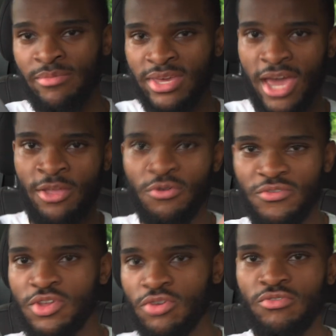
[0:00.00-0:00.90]
get
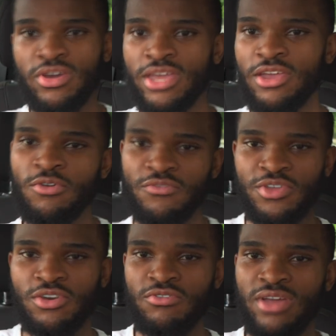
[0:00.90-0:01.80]
another degree and another
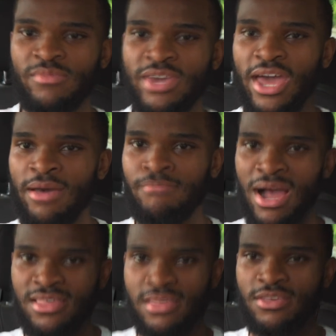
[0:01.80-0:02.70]
degree. Let me get a
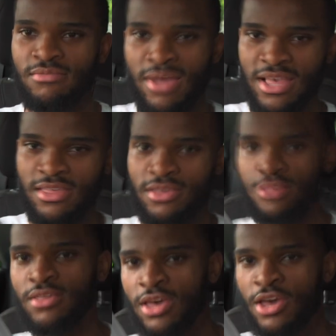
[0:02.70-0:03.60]

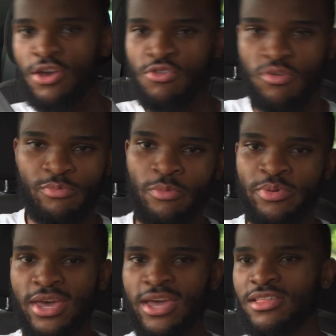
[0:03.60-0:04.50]
master's, triple
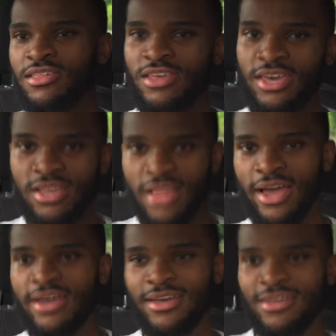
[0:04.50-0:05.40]
PhD,
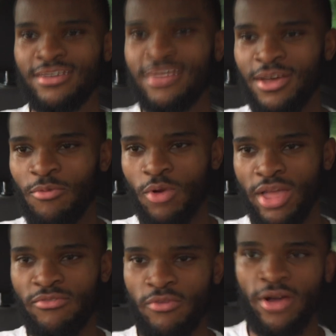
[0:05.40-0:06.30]
like
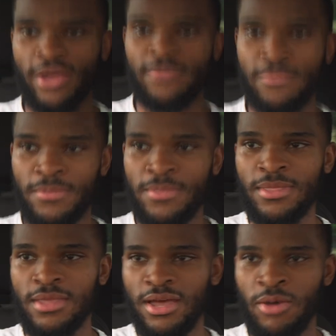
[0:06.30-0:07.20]
whatever, right?
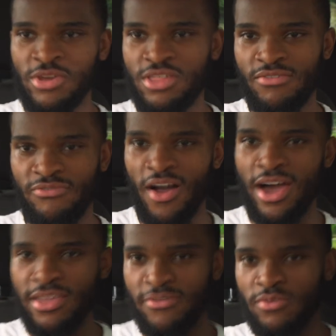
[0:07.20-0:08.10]
Which is
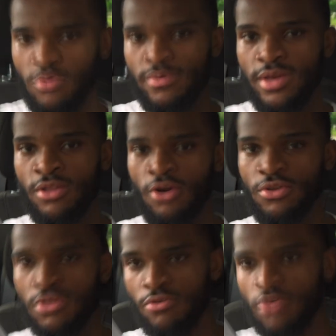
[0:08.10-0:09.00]
fine if you want to be a
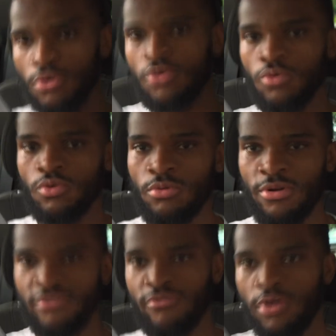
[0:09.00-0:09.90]
doctor or cool or
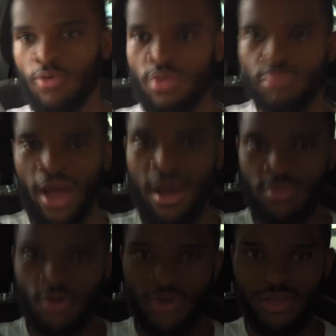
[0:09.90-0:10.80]
whatever else. But I'm
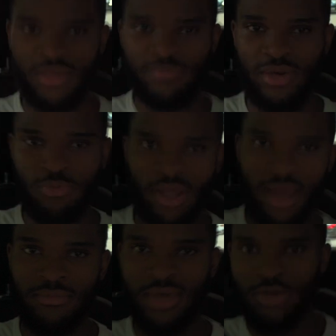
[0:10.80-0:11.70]
talking to the people
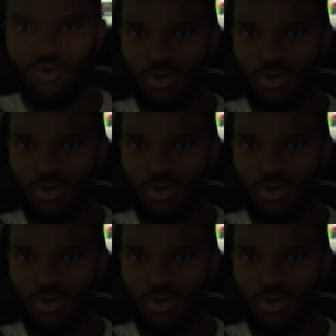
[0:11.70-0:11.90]
like me who